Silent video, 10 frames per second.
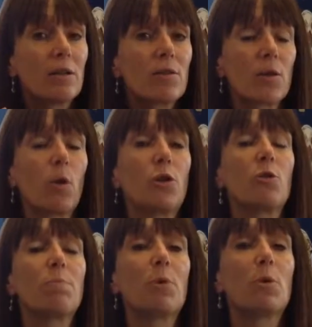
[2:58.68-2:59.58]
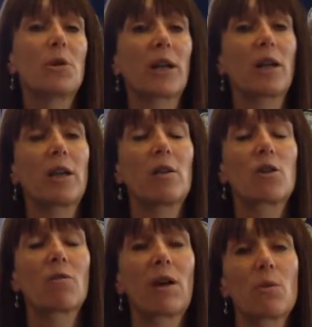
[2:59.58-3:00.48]
So on your board, I'd like you
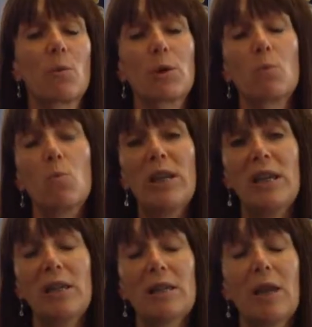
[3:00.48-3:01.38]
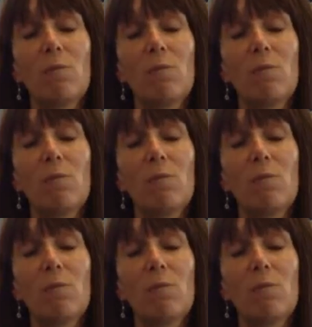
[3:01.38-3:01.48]
to write the word weed in